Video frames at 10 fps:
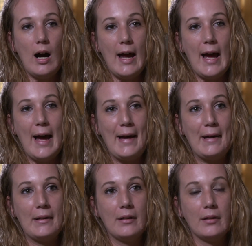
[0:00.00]
I
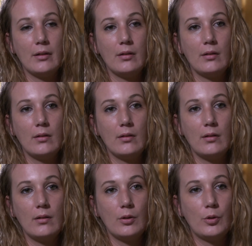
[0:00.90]
had
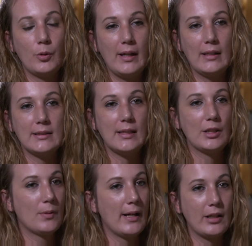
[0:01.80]
created
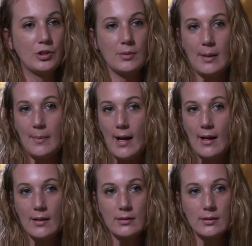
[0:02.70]
such wreckage in my
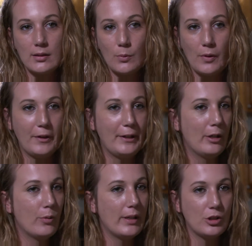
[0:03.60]
past with
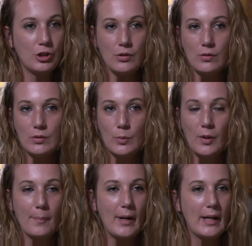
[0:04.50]
legal issues,
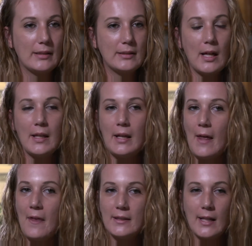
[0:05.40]
with my son
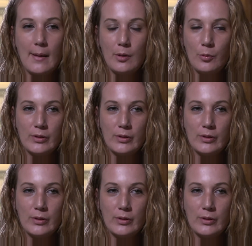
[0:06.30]
at that time who